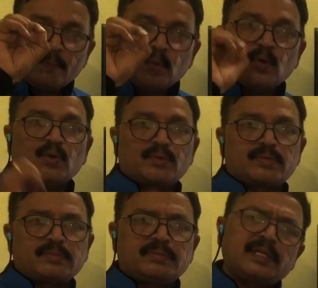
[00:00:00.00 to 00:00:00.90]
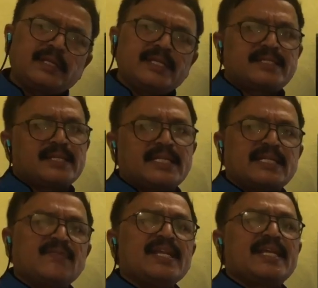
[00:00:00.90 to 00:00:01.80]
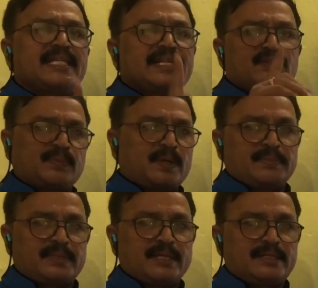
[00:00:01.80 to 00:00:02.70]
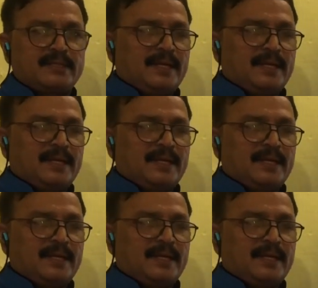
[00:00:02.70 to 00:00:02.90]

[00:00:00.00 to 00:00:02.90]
pores, then there is a chance of leakage of sperm cells.